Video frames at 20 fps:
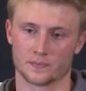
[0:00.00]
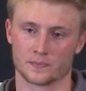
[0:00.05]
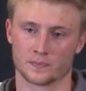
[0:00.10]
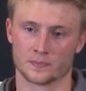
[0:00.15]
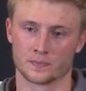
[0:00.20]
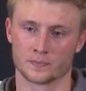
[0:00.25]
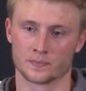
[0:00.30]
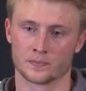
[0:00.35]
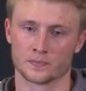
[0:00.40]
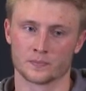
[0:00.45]

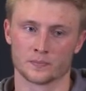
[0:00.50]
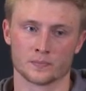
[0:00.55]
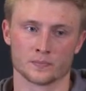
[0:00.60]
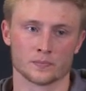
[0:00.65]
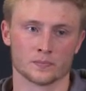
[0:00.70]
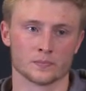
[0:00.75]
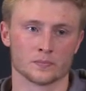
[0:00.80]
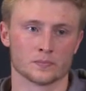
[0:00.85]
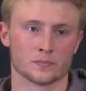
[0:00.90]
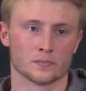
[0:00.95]

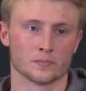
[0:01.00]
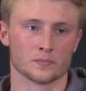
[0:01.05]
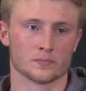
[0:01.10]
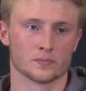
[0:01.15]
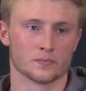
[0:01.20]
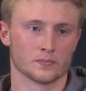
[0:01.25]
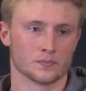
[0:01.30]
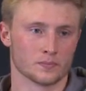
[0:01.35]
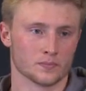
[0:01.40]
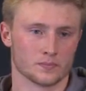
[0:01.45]

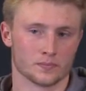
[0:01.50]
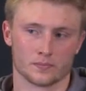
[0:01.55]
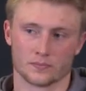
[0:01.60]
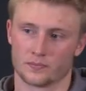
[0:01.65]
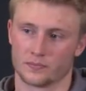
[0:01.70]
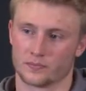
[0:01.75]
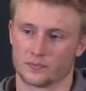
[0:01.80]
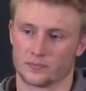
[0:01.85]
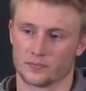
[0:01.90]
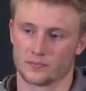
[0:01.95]

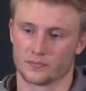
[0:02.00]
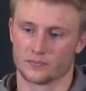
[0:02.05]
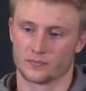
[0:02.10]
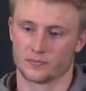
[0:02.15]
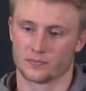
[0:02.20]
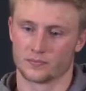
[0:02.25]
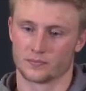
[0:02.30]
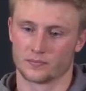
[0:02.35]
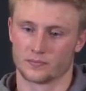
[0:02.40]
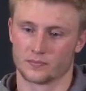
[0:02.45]

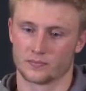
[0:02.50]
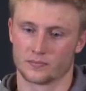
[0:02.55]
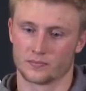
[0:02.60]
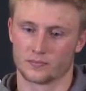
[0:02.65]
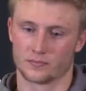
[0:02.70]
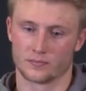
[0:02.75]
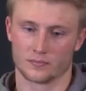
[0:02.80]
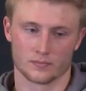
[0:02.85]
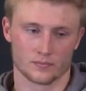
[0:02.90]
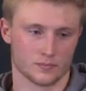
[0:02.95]

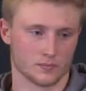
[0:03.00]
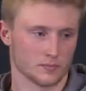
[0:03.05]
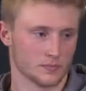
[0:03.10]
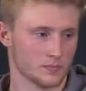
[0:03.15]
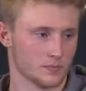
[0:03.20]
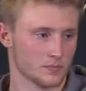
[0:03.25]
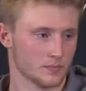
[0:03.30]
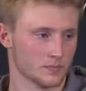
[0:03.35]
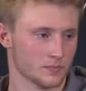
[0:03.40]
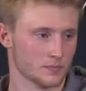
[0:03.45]

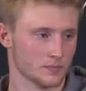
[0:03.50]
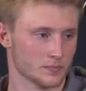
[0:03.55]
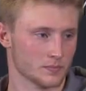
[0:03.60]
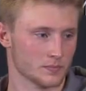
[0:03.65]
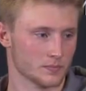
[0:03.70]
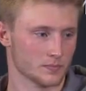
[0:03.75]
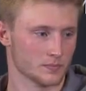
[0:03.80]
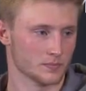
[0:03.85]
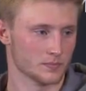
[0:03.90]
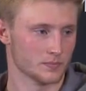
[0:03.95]

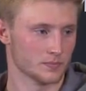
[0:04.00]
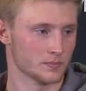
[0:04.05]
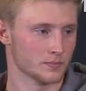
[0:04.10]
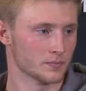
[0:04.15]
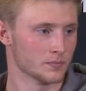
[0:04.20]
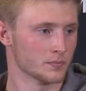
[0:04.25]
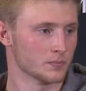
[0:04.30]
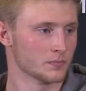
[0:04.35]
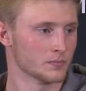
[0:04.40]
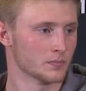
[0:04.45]

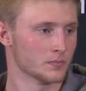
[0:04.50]
[no speech]